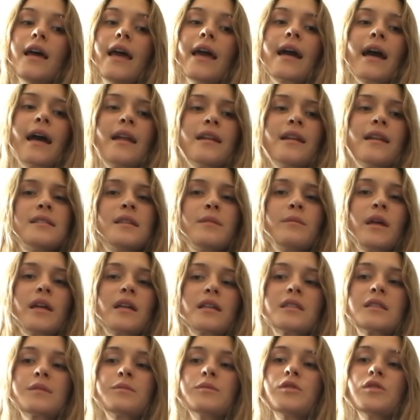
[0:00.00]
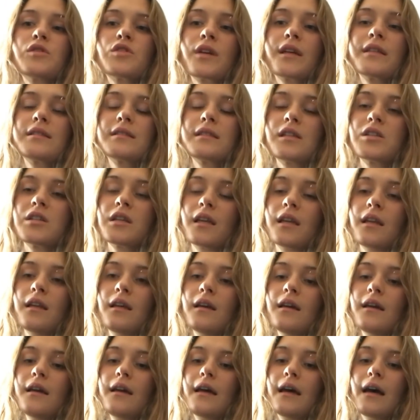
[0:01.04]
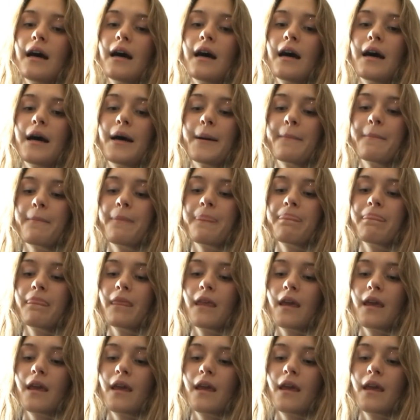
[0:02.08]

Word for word: it kind of seemed like a smooth transition um,